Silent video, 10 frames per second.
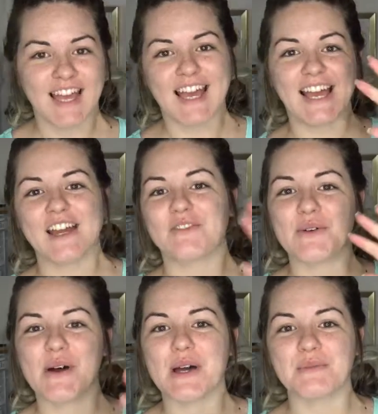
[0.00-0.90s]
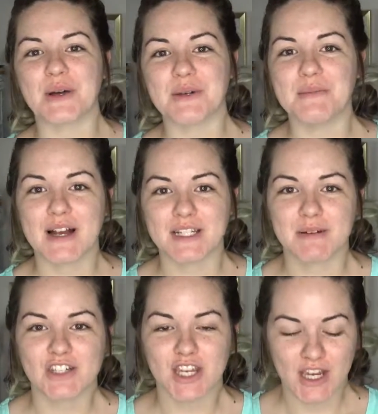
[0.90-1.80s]
Hey everyone, welcome back to
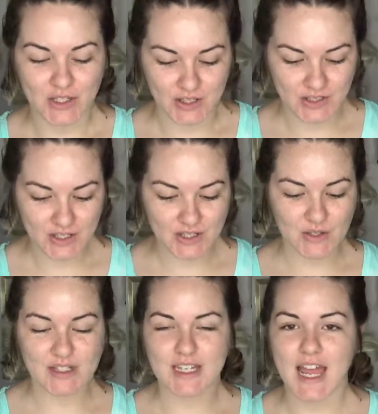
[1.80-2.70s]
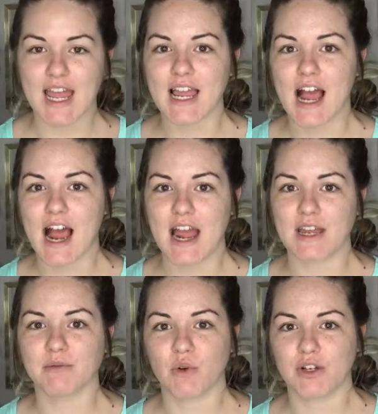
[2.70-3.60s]
my channel. So today I
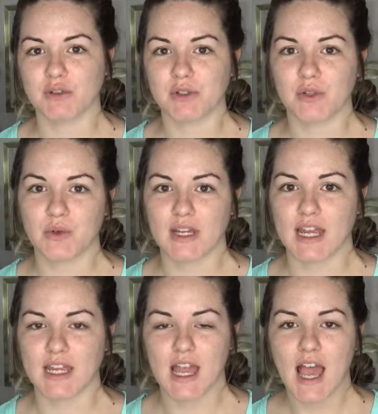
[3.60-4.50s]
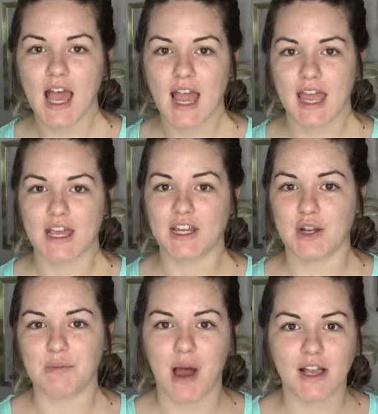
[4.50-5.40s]
am going to be doing an
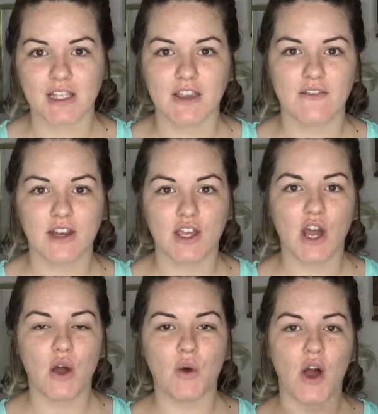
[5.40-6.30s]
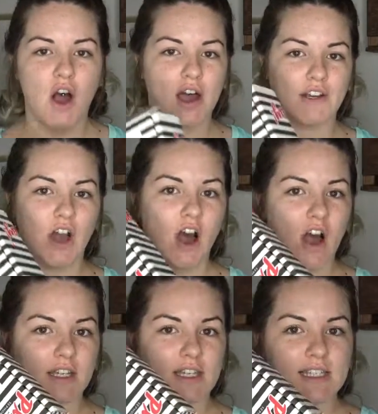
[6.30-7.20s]
unboxing video on
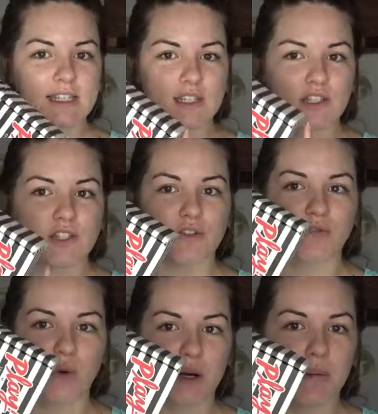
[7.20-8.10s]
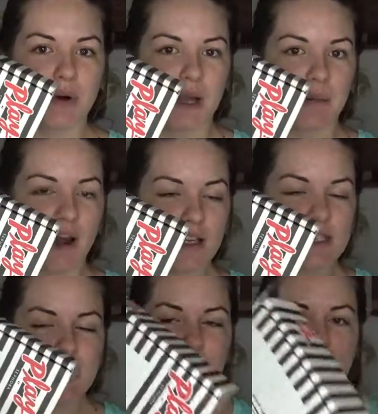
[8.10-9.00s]
August's Sephora
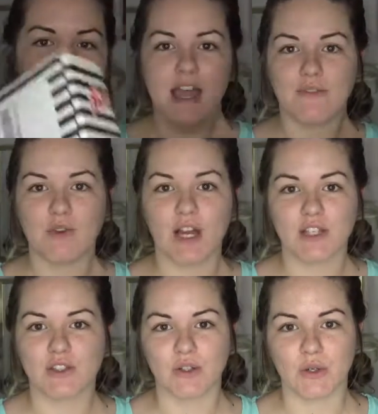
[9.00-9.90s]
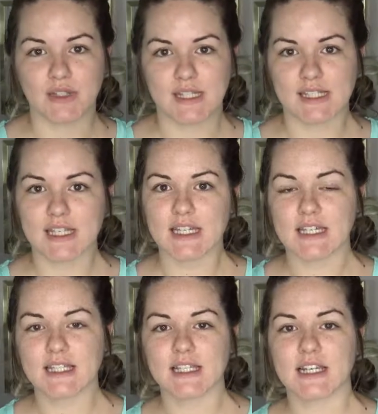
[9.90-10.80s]
Playbox. If you guys don't know what this
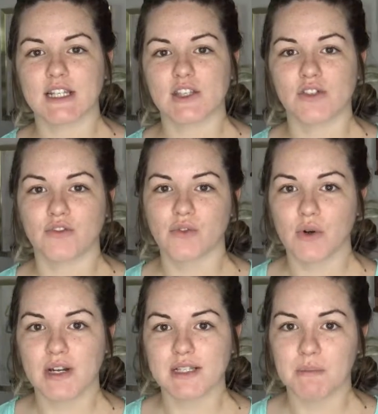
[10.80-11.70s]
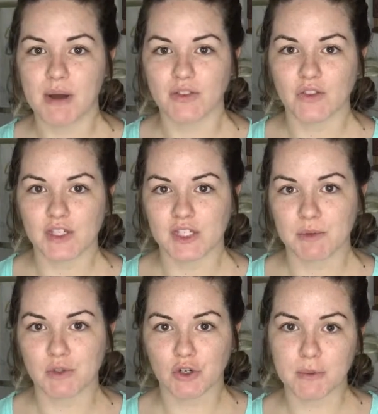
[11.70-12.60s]
is, it is Sephora's monthly
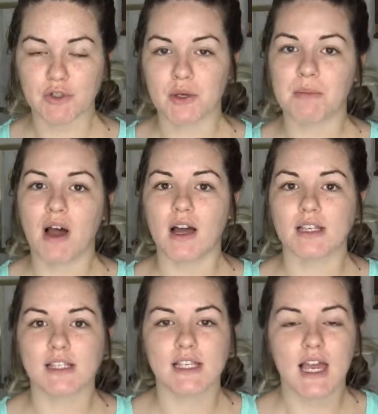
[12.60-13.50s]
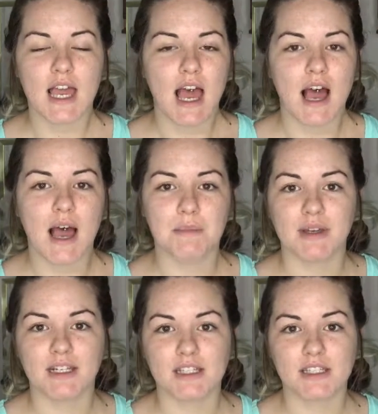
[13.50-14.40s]
subscription box.
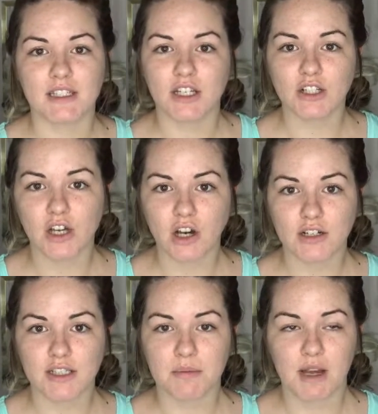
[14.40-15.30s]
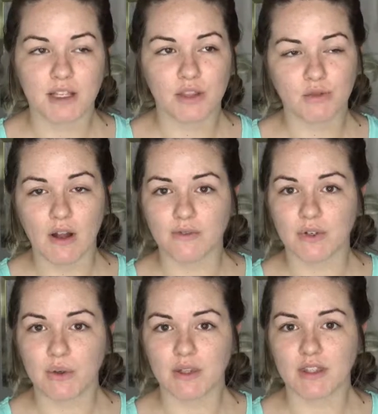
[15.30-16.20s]
It is $10 a month
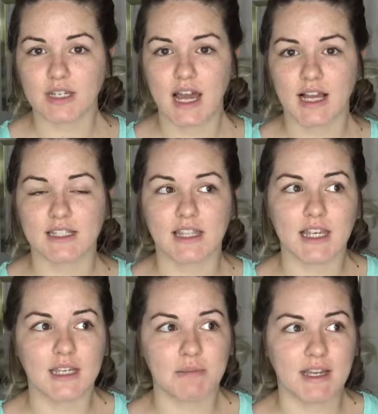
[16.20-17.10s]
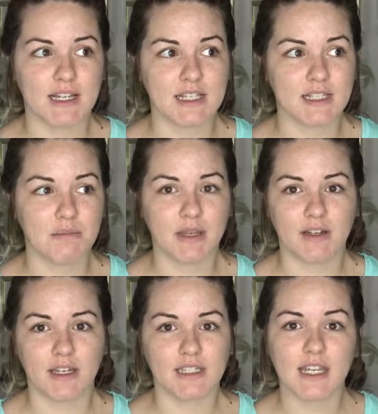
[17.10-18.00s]
roughly with tax. I think mine ends up
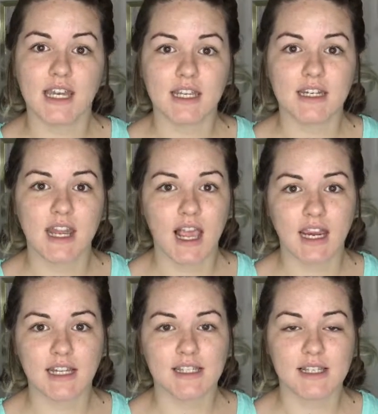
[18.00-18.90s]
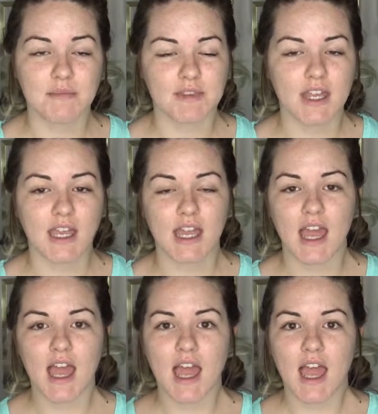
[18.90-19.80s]
being like $10.80
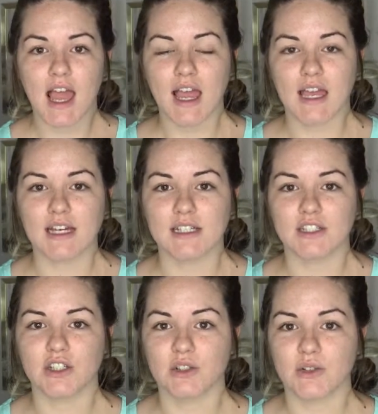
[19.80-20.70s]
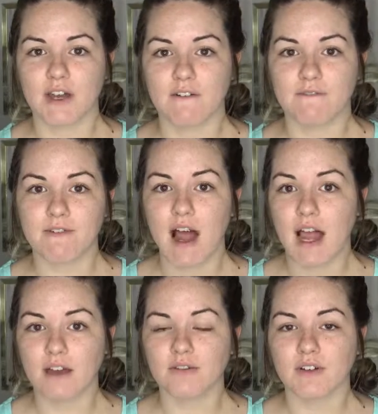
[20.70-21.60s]
something. And you get
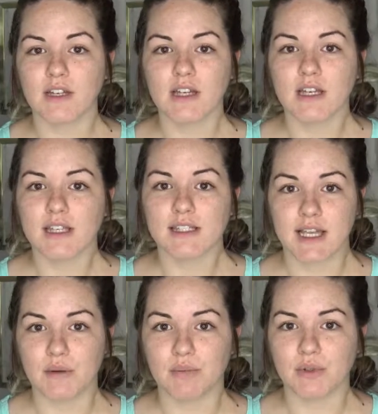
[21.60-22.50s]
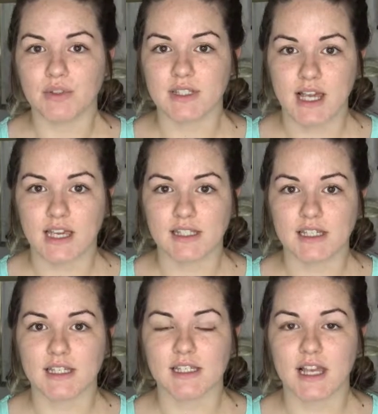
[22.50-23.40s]
5 sample
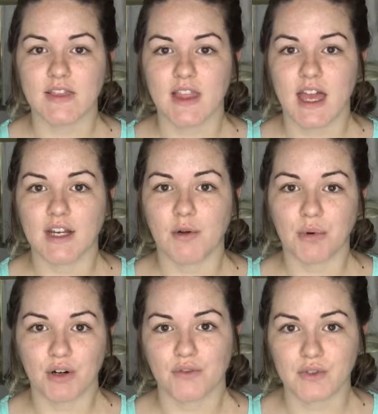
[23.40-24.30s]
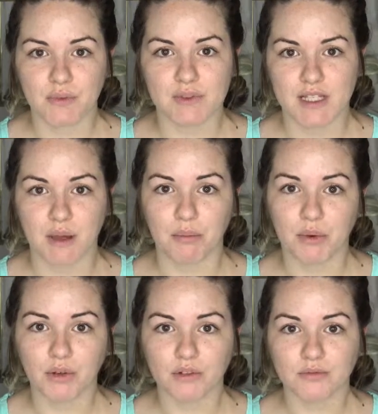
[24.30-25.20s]
sizes and then a perfume
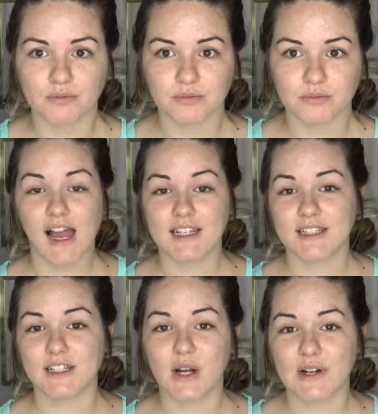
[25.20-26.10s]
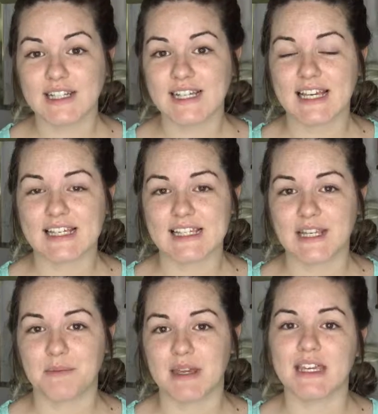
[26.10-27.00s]
sample. I did already take a
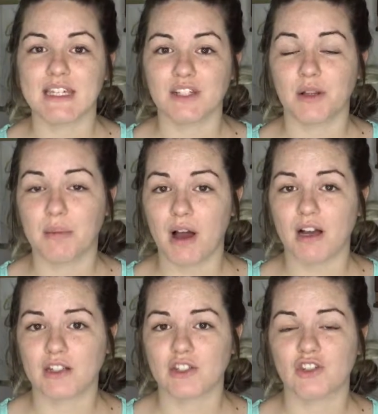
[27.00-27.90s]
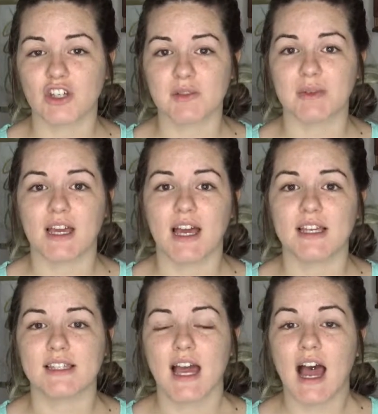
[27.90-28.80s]
sneak peek into the box just
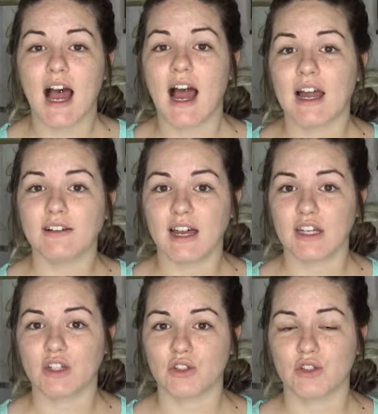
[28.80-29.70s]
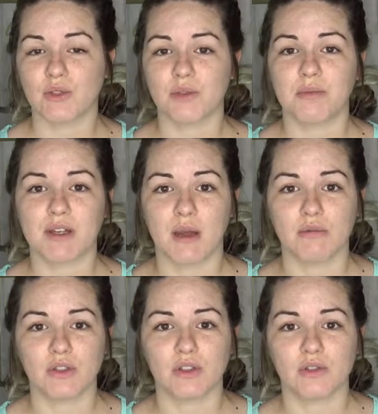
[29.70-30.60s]
because I like to be
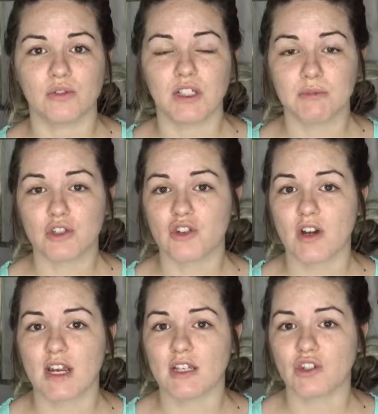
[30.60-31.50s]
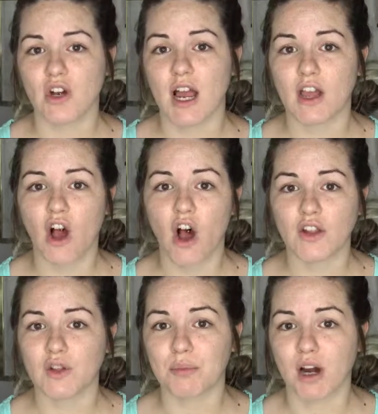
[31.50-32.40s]
able to demonstrate and try
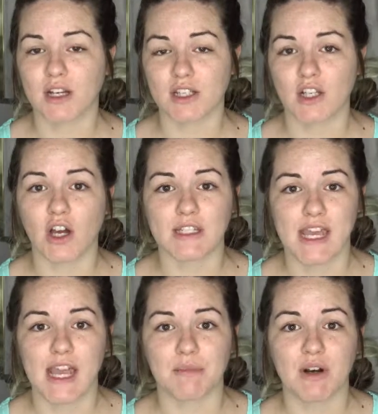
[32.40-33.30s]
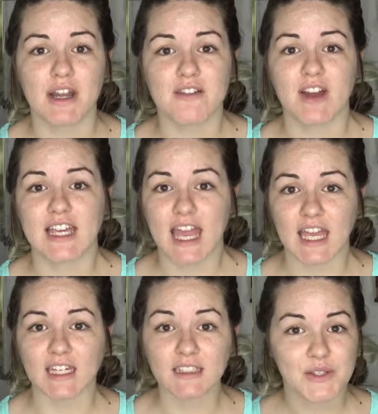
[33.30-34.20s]
on the products on camera if I
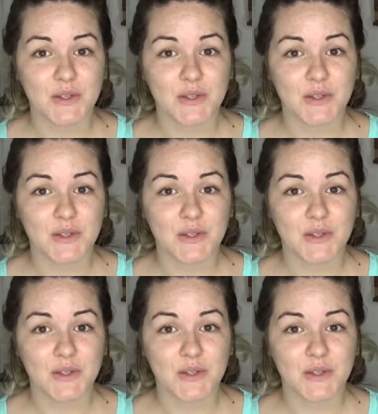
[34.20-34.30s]
can.